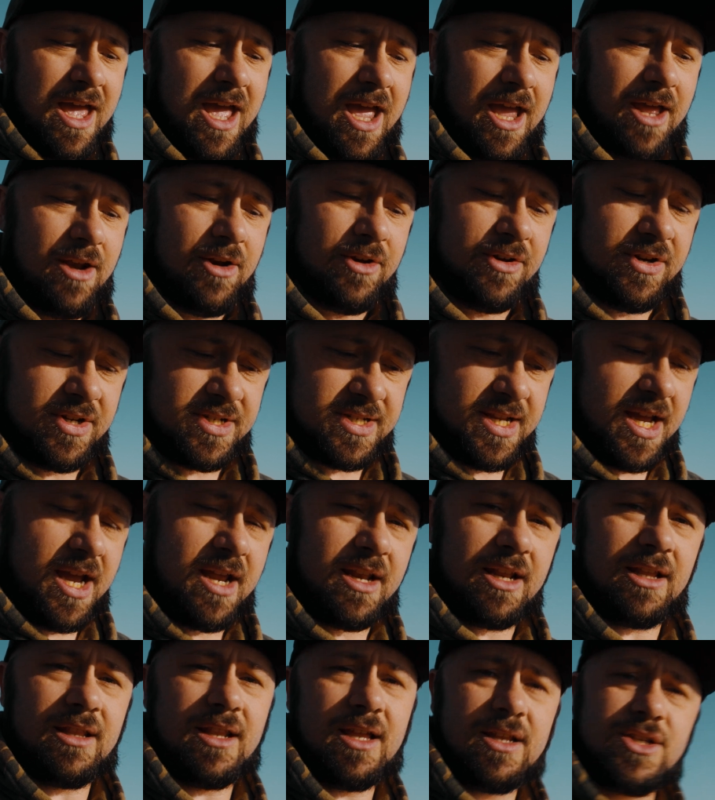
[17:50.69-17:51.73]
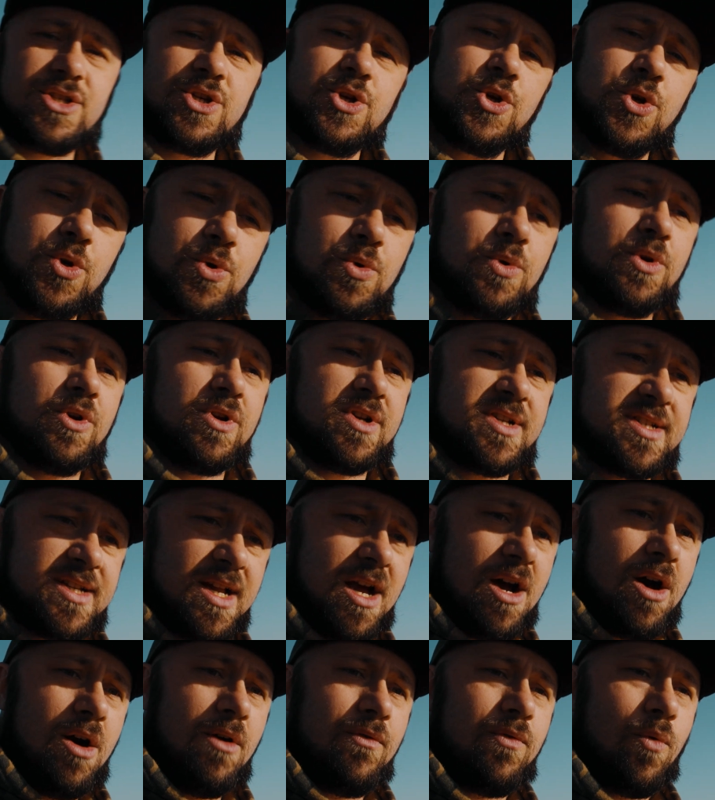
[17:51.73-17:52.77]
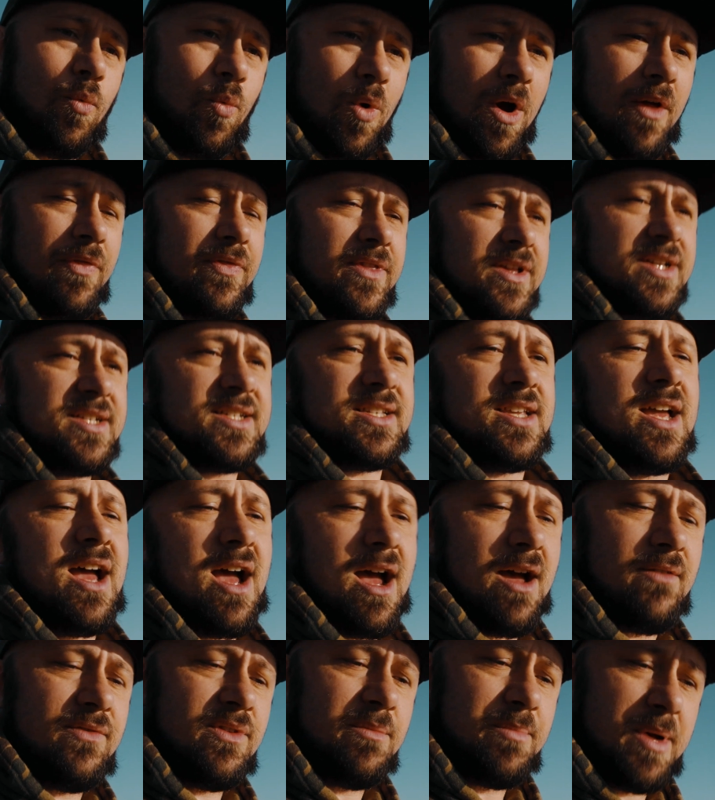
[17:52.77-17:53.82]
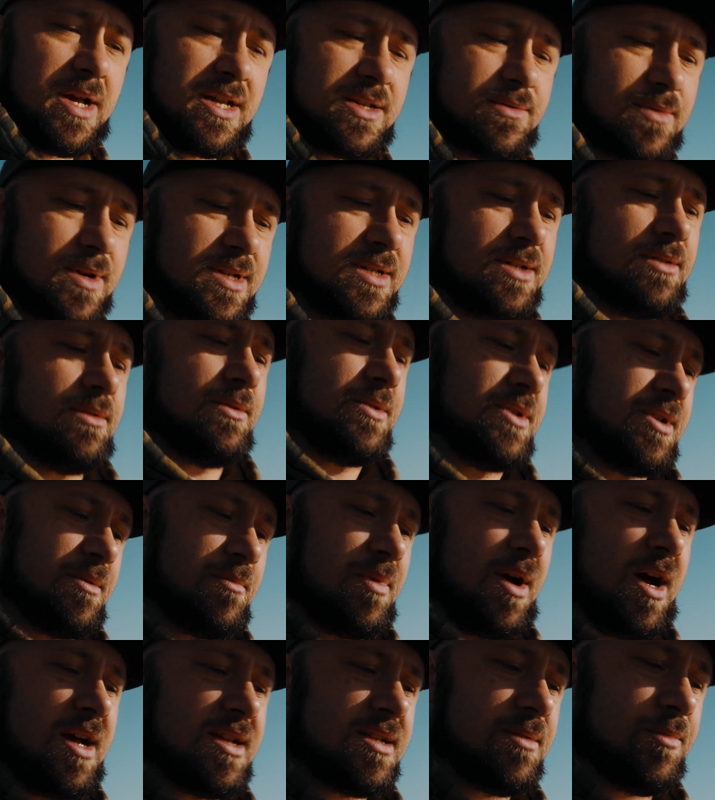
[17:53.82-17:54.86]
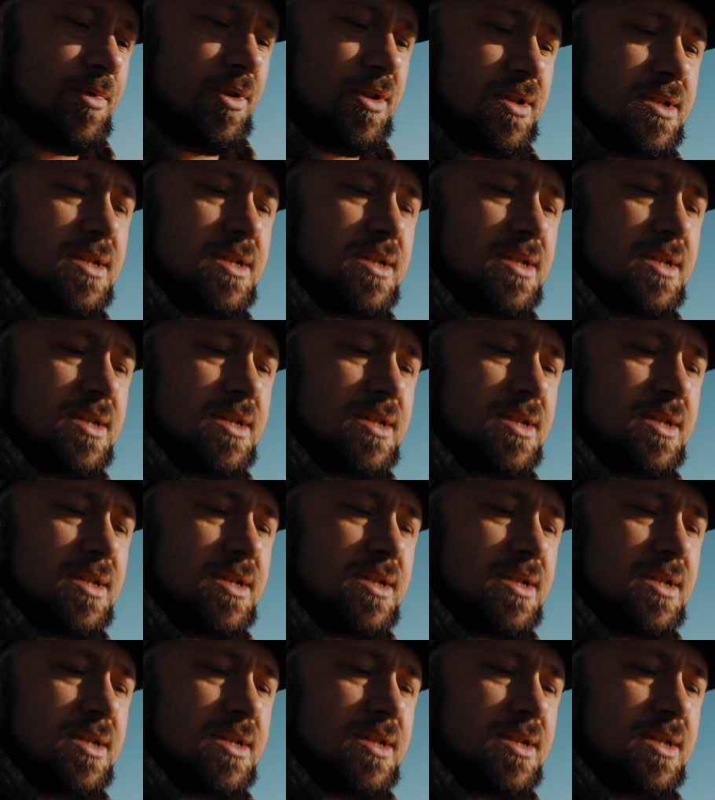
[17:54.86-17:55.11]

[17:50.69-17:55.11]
and understanding that you yourself want this to have the best resolution possible.